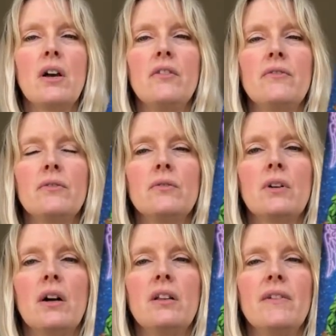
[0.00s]
overall
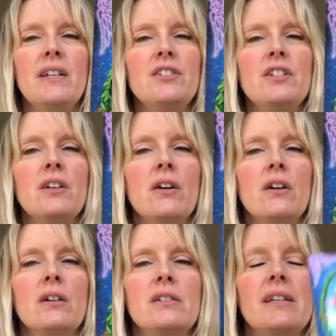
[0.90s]
kind of energy
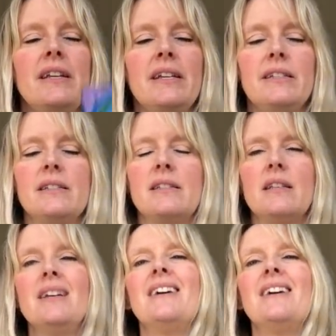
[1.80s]
card is